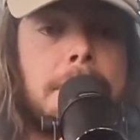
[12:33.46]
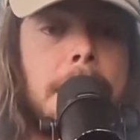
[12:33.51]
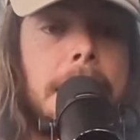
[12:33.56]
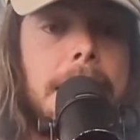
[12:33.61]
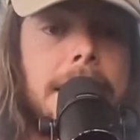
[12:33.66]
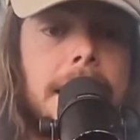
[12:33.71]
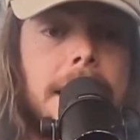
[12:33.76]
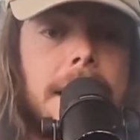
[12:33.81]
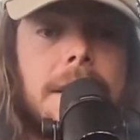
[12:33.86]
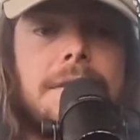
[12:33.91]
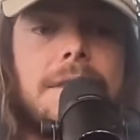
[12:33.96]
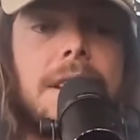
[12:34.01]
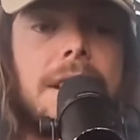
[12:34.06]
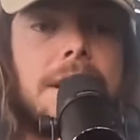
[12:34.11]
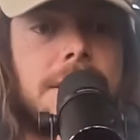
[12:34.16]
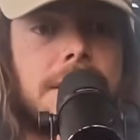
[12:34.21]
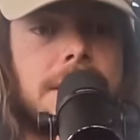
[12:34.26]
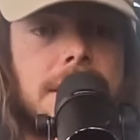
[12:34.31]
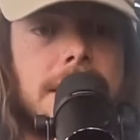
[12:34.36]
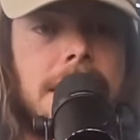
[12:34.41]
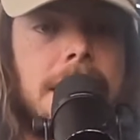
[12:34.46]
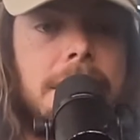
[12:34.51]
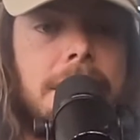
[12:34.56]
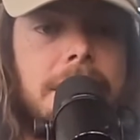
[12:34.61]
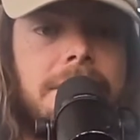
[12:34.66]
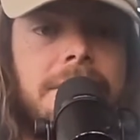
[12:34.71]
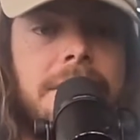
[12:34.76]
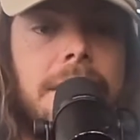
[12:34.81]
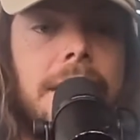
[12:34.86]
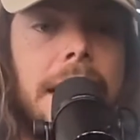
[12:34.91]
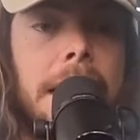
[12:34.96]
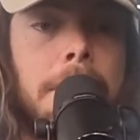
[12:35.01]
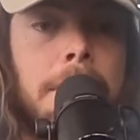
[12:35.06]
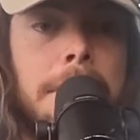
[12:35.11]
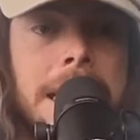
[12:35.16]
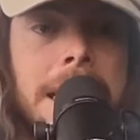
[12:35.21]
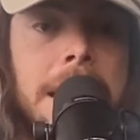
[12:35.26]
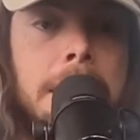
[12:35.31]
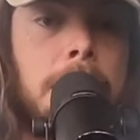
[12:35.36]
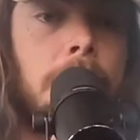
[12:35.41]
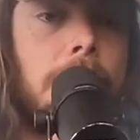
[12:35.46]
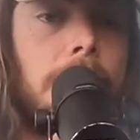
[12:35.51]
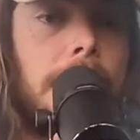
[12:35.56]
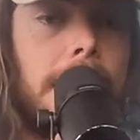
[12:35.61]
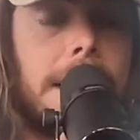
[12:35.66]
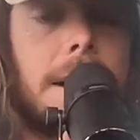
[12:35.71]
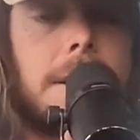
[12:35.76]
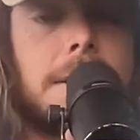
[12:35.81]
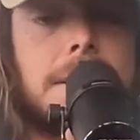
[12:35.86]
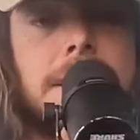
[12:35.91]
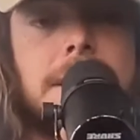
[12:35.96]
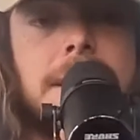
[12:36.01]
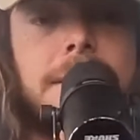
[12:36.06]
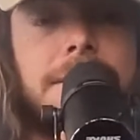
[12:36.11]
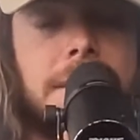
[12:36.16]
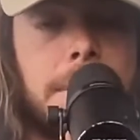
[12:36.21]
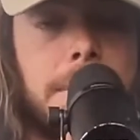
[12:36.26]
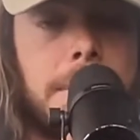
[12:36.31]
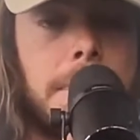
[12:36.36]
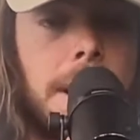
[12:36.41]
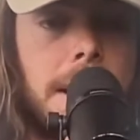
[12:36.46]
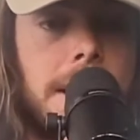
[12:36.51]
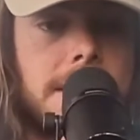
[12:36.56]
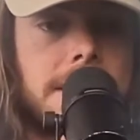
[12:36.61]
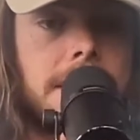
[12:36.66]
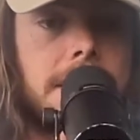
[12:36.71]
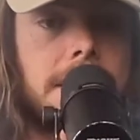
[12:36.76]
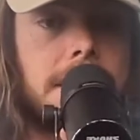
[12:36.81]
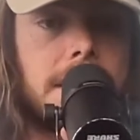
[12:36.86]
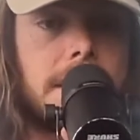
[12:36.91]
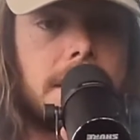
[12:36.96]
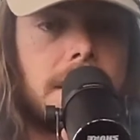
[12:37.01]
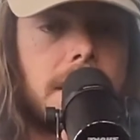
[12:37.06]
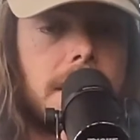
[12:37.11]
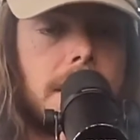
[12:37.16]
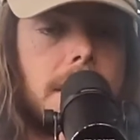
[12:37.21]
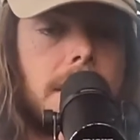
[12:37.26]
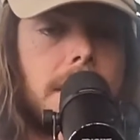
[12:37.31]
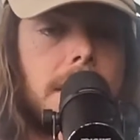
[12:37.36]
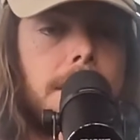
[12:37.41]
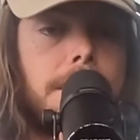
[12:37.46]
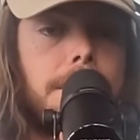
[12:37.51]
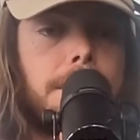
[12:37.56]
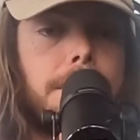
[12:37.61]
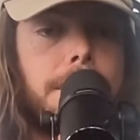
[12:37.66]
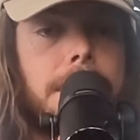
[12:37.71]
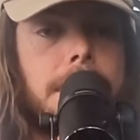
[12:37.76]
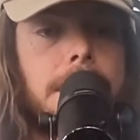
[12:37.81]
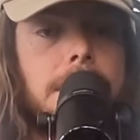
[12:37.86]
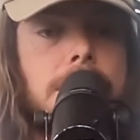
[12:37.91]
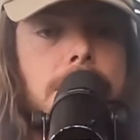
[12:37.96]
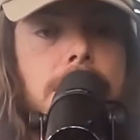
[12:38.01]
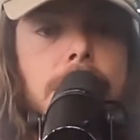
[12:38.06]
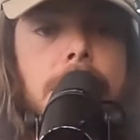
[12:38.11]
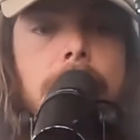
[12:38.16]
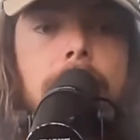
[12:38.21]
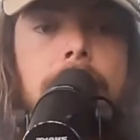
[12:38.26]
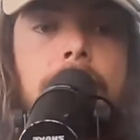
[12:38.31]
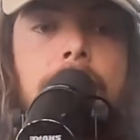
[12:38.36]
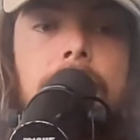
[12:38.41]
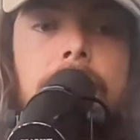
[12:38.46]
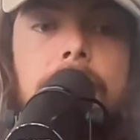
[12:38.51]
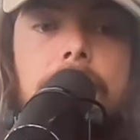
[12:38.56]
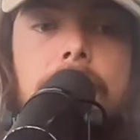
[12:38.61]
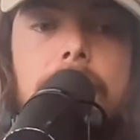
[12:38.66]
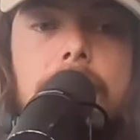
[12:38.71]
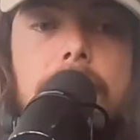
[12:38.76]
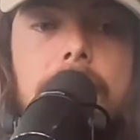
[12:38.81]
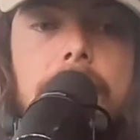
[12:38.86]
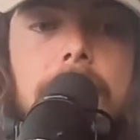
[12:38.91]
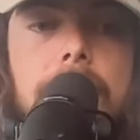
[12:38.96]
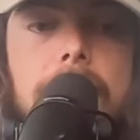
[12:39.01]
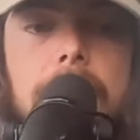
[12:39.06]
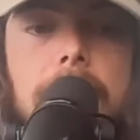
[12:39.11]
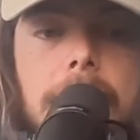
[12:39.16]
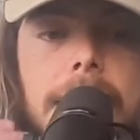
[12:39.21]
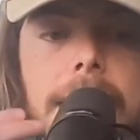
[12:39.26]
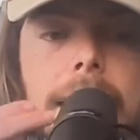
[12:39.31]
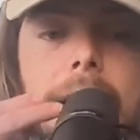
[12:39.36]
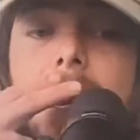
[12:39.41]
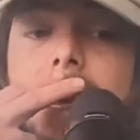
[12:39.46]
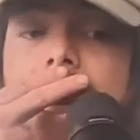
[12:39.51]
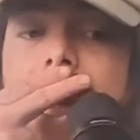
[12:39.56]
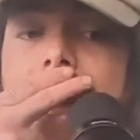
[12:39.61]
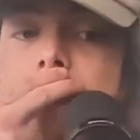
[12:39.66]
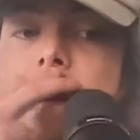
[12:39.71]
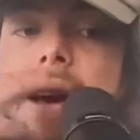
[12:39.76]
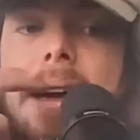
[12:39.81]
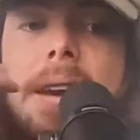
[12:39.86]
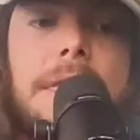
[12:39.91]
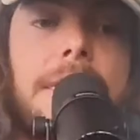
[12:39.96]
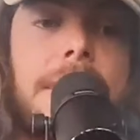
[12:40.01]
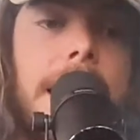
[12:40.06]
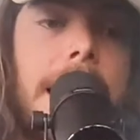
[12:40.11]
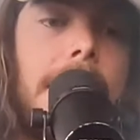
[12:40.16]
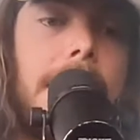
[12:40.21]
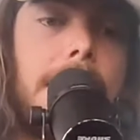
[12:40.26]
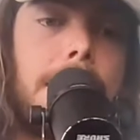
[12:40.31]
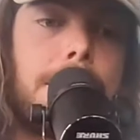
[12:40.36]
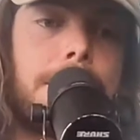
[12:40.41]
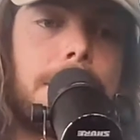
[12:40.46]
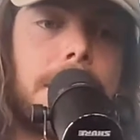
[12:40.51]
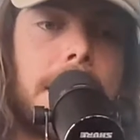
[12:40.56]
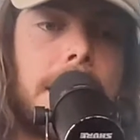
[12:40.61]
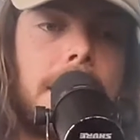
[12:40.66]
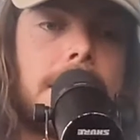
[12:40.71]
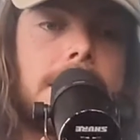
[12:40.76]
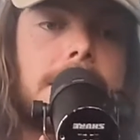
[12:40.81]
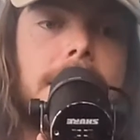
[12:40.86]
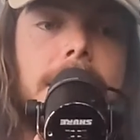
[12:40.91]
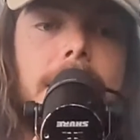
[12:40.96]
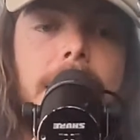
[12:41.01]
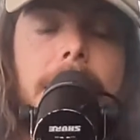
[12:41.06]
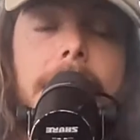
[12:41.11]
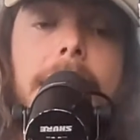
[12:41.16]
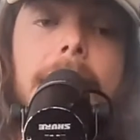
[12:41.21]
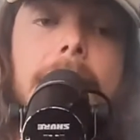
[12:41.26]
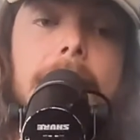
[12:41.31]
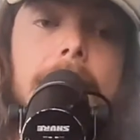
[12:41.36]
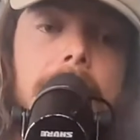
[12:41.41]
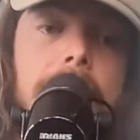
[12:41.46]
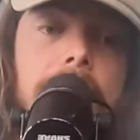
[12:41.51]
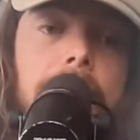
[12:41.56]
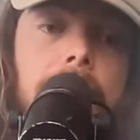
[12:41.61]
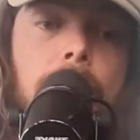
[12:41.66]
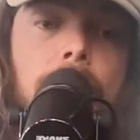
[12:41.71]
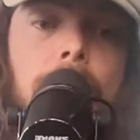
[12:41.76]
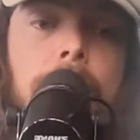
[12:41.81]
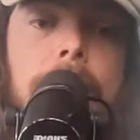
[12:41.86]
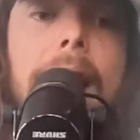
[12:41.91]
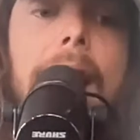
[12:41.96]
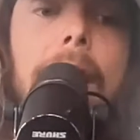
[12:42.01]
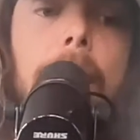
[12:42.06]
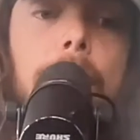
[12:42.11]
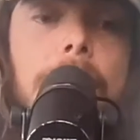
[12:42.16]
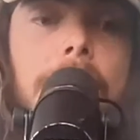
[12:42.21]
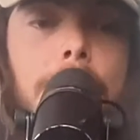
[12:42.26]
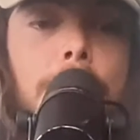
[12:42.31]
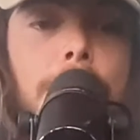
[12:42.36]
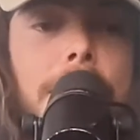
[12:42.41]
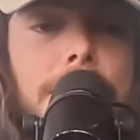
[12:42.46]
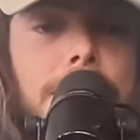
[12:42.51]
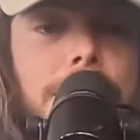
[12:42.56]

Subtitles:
by the end of it, it just didn't even feel like me anymore. Like I was a different person. So I kind of came out of that and I was like, okay, now what I want to